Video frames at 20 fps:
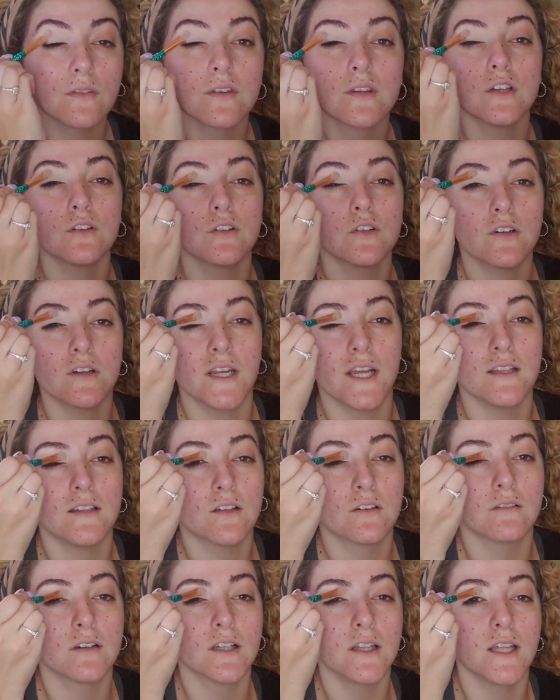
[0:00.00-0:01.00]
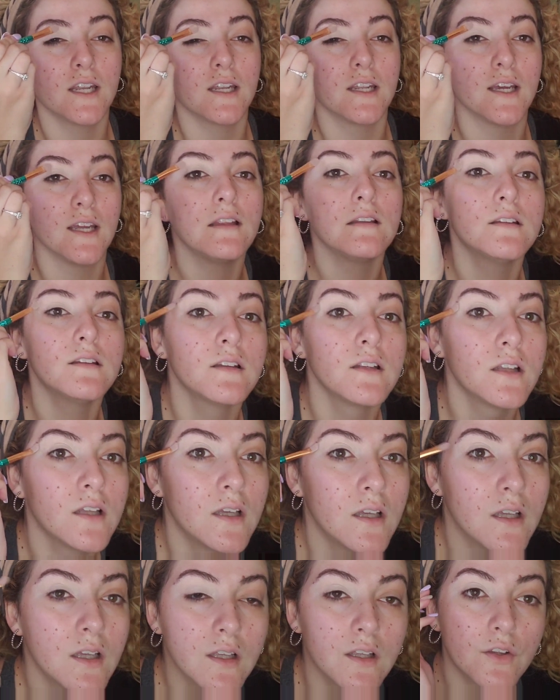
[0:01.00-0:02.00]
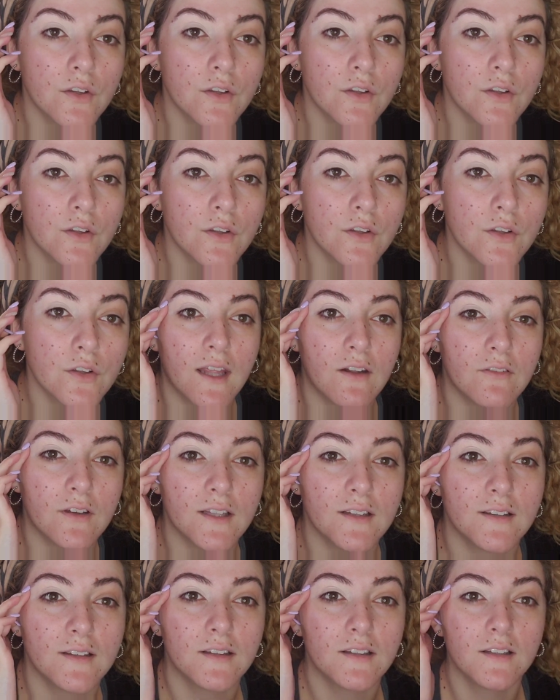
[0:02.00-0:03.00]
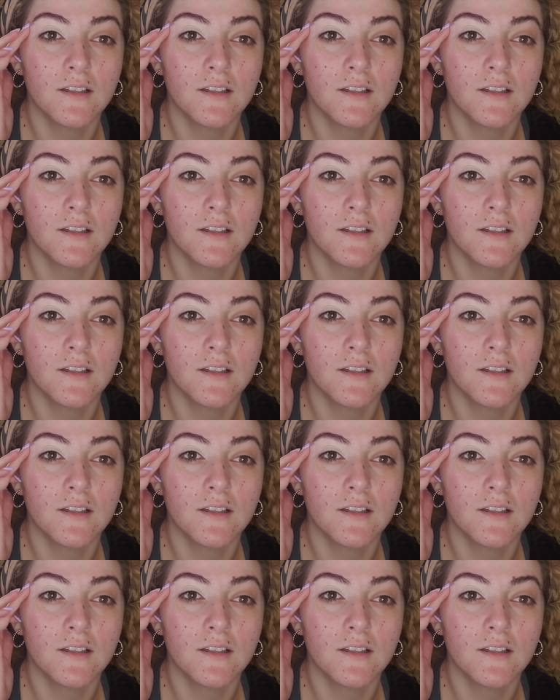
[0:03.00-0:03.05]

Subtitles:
Just creates a really nice, smooth canvas.